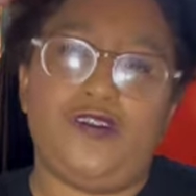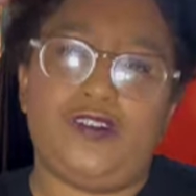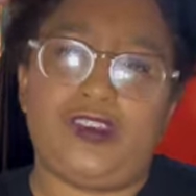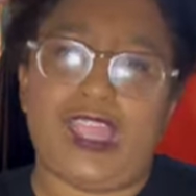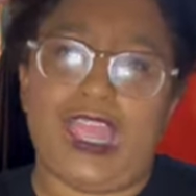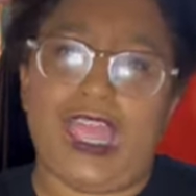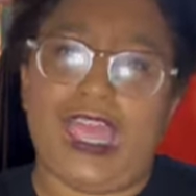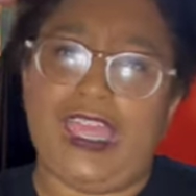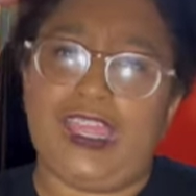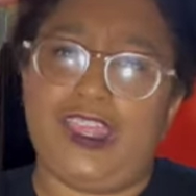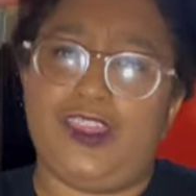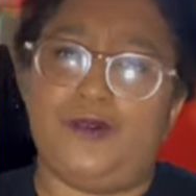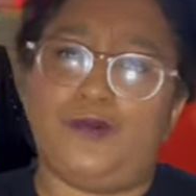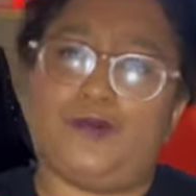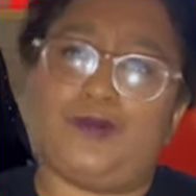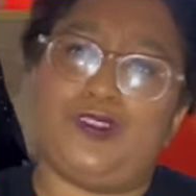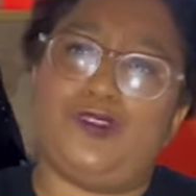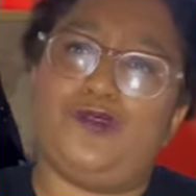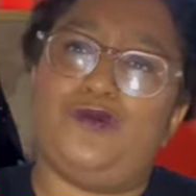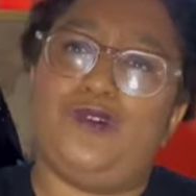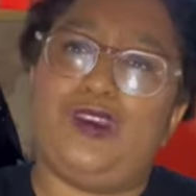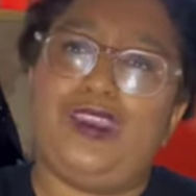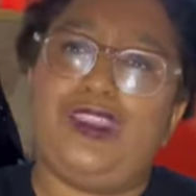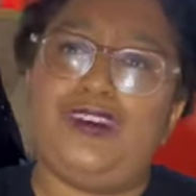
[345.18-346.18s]
guy up in
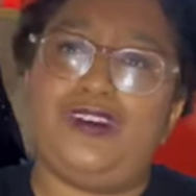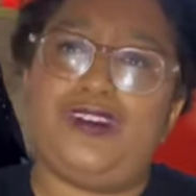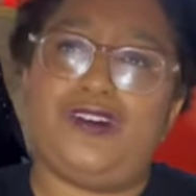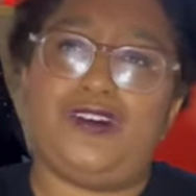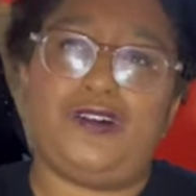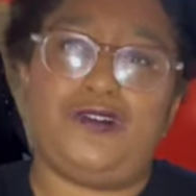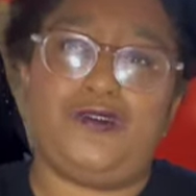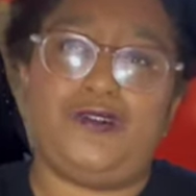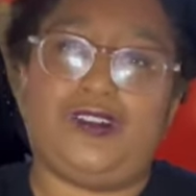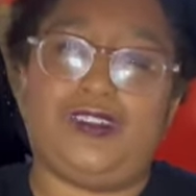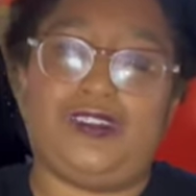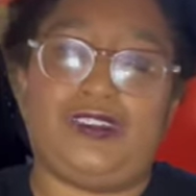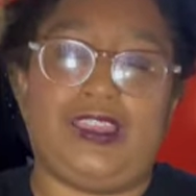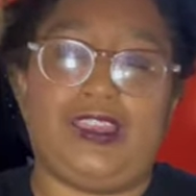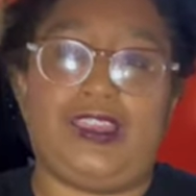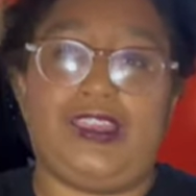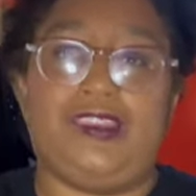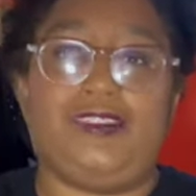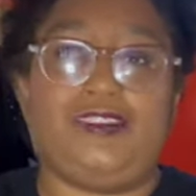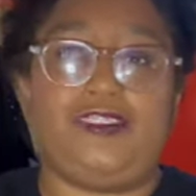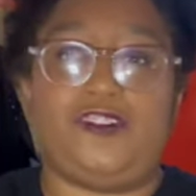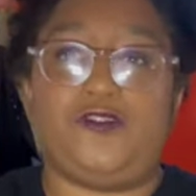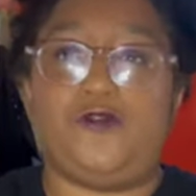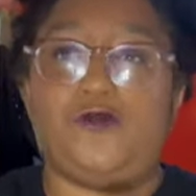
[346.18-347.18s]
the window? Because I
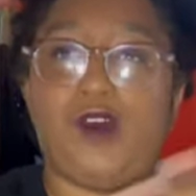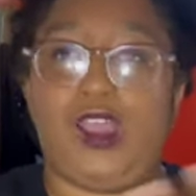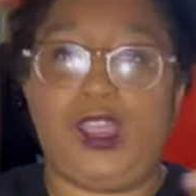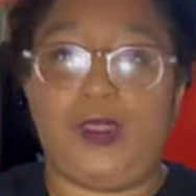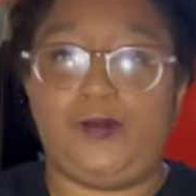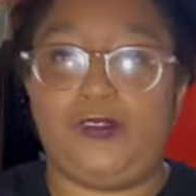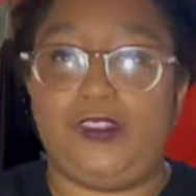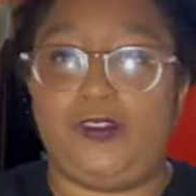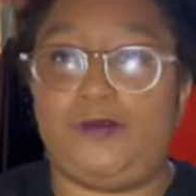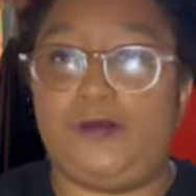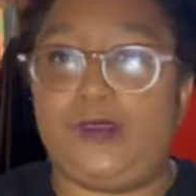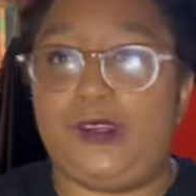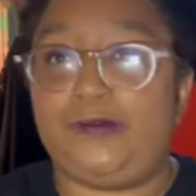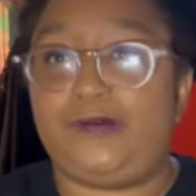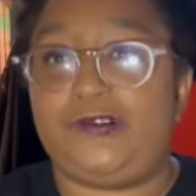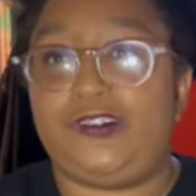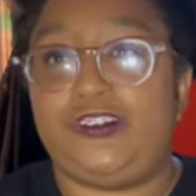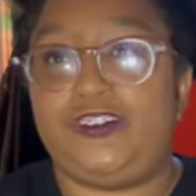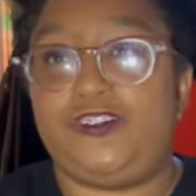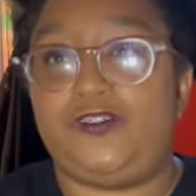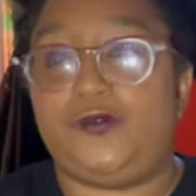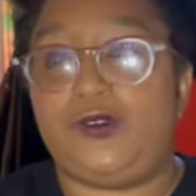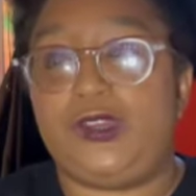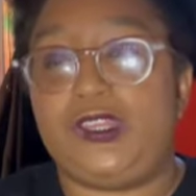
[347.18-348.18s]
guess it wiped their
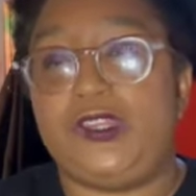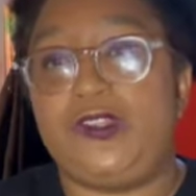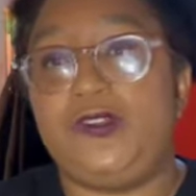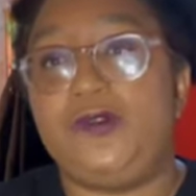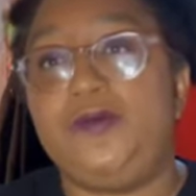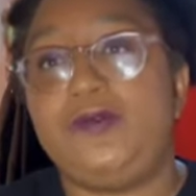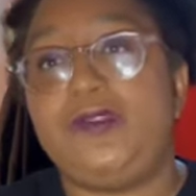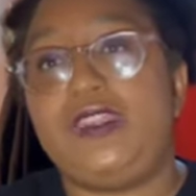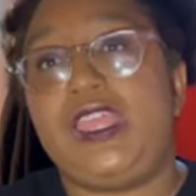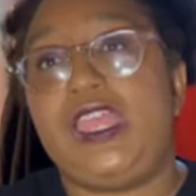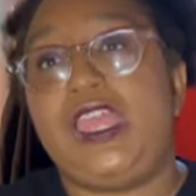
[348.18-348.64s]
memory as well.